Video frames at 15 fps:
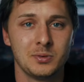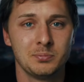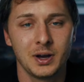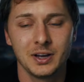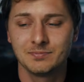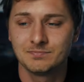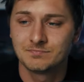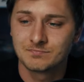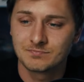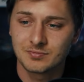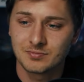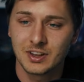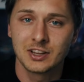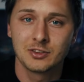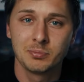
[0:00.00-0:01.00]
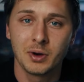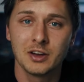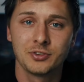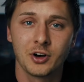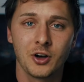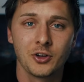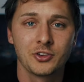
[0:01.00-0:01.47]
But it's my
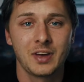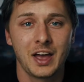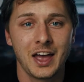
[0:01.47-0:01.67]
fault,